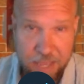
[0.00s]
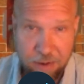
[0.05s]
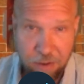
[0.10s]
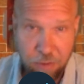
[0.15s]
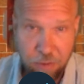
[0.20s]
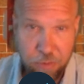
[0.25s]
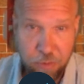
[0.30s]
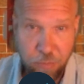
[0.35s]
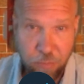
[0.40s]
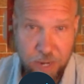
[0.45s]
all
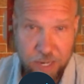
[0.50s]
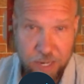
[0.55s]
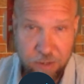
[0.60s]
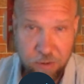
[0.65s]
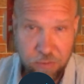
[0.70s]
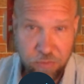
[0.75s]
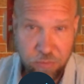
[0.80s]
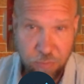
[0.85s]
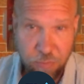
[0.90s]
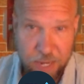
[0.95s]
their
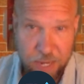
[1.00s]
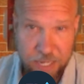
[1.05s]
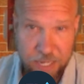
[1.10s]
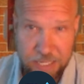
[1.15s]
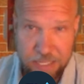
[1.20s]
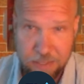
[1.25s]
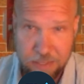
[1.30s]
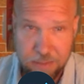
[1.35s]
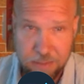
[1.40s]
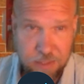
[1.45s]
records
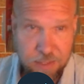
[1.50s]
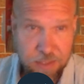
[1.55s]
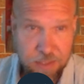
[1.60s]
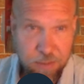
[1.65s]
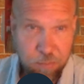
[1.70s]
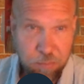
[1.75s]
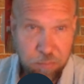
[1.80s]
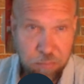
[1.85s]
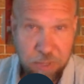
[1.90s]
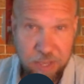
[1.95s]
ready,
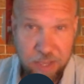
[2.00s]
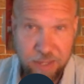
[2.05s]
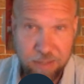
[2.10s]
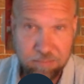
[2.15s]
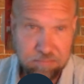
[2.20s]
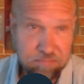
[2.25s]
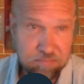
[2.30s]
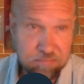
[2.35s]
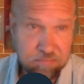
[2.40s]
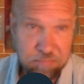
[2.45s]
but
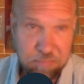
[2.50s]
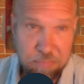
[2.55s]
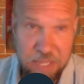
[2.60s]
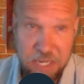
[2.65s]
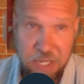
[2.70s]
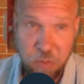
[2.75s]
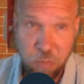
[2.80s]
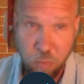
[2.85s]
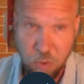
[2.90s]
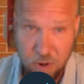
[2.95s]

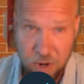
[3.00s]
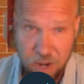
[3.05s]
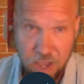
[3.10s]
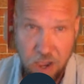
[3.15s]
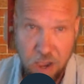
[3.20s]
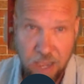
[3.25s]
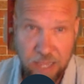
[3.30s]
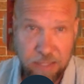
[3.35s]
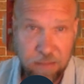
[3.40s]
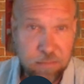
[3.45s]
many were
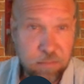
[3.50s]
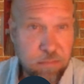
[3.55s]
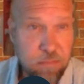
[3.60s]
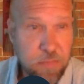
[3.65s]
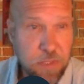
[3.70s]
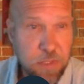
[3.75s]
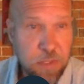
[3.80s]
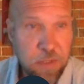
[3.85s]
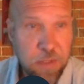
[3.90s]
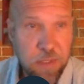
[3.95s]
not.
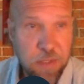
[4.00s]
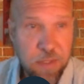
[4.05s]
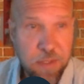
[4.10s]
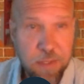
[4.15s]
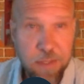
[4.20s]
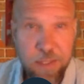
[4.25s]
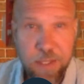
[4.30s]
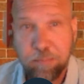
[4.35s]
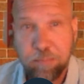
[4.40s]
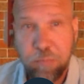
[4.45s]

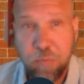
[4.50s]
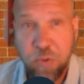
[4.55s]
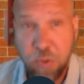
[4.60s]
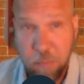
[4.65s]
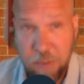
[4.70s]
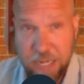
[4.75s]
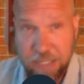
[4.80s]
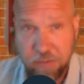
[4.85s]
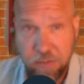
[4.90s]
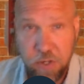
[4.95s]
So
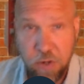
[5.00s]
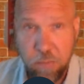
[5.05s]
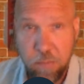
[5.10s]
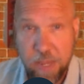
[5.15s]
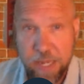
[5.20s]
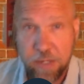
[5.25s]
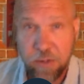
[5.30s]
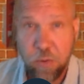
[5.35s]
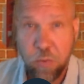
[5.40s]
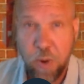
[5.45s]
back to your
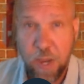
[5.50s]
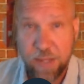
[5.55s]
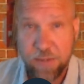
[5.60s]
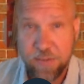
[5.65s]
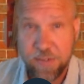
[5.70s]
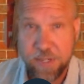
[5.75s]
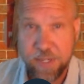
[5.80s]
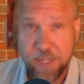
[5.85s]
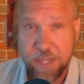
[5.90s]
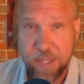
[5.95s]
main
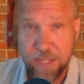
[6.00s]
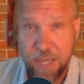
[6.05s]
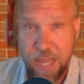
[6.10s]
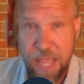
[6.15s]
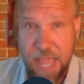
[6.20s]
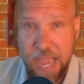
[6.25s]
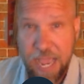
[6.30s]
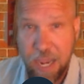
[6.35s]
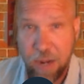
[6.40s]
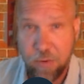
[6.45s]
question,
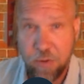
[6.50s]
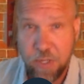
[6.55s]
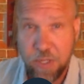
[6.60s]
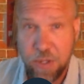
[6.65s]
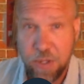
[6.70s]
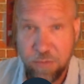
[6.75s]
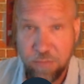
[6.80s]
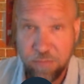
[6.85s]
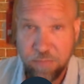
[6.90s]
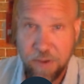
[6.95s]
how do
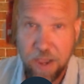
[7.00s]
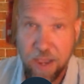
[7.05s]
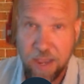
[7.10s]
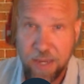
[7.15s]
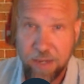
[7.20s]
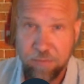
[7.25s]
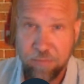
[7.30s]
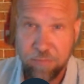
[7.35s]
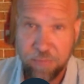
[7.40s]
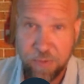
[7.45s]
you
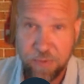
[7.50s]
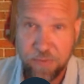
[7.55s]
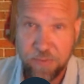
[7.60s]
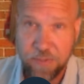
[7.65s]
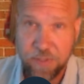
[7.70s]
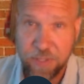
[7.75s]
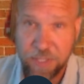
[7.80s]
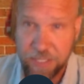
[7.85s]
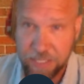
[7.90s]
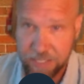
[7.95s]
find
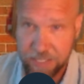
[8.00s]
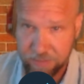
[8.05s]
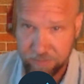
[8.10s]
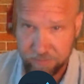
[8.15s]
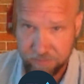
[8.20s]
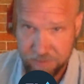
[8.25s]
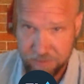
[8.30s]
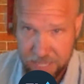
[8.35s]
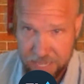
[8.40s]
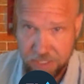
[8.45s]
facilities
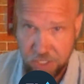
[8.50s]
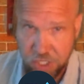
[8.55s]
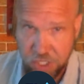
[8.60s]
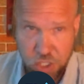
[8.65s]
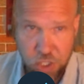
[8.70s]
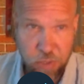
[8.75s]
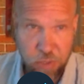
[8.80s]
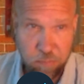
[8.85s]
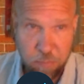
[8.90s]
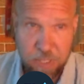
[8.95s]
that
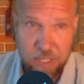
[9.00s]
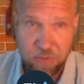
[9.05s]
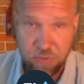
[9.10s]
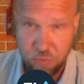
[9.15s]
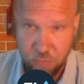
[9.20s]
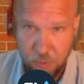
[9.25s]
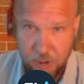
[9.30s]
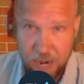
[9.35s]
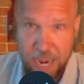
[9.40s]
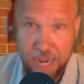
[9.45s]
should be
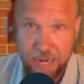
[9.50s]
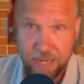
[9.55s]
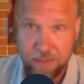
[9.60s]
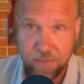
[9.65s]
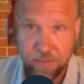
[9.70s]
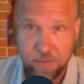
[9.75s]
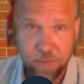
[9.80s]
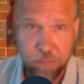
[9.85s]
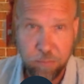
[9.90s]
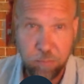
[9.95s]

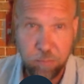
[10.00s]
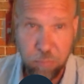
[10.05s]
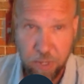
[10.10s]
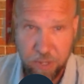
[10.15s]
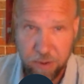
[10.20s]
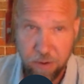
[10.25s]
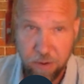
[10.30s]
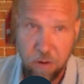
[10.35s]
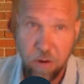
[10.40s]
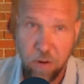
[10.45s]
tracked but
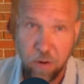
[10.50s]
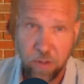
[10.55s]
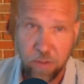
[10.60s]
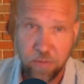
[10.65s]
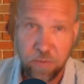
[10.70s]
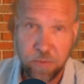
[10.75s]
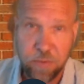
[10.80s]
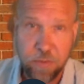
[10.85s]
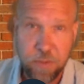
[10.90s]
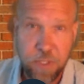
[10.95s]

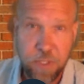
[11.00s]
aren't?